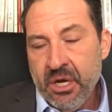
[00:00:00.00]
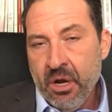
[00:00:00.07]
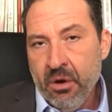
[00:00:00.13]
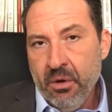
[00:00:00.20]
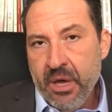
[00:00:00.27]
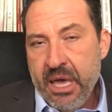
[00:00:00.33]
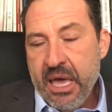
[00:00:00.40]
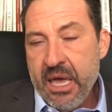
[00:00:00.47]
You
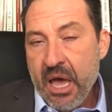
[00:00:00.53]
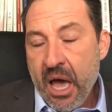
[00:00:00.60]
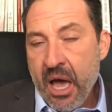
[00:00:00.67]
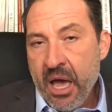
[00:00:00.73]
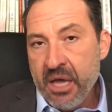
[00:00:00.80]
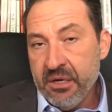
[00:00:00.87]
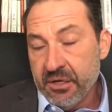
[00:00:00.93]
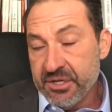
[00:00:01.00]
know,
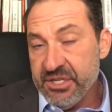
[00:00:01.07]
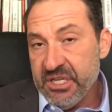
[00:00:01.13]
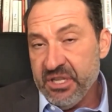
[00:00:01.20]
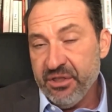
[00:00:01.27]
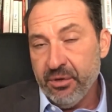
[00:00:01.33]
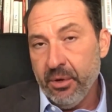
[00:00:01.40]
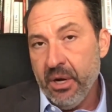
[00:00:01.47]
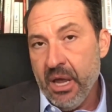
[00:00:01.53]
AI or
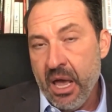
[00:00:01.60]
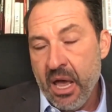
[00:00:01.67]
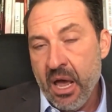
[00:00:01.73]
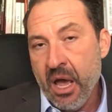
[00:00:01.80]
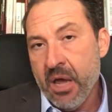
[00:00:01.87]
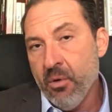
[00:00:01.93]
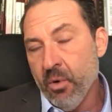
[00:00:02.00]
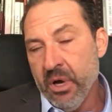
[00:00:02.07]

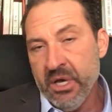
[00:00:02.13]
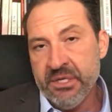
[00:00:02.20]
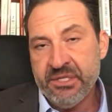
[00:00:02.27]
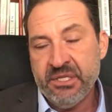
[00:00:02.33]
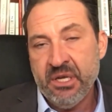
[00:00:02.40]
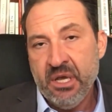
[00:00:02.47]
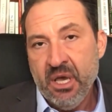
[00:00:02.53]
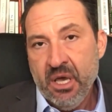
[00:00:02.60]
C3AI
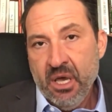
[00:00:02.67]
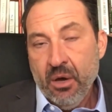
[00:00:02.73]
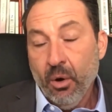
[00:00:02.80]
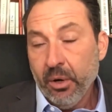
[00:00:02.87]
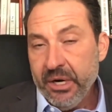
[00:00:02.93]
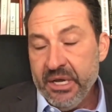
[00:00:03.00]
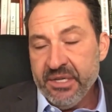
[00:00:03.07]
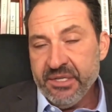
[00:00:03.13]
was
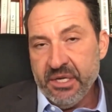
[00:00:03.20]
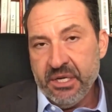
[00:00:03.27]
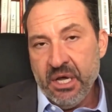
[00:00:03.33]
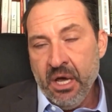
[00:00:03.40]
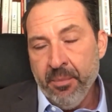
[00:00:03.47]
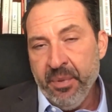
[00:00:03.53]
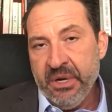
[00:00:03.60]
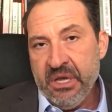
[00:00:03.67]
or is a
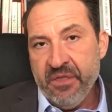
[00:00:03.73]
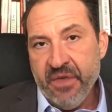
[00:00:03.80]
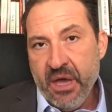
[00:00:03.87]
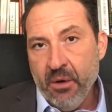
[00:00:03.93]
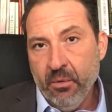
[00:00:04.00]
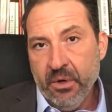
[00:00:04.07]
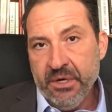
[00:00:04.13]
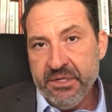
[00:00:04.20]
company
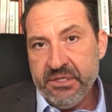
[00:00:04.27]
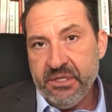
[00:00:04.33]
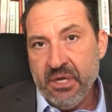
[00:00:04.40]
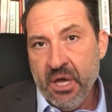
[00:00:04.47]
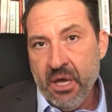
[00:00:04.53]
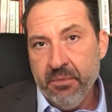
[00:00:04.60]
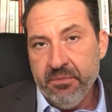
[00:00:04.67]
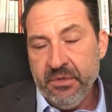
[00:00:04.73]
that was,
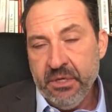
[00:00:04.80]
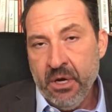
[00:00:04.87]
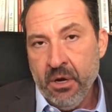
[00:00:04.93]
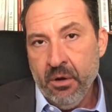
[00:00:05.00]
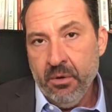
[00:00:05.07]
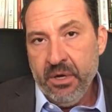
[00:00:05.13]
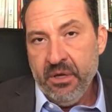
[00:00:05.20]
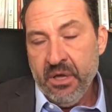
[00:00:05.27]
uh, you
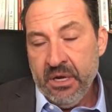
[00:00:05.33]
know,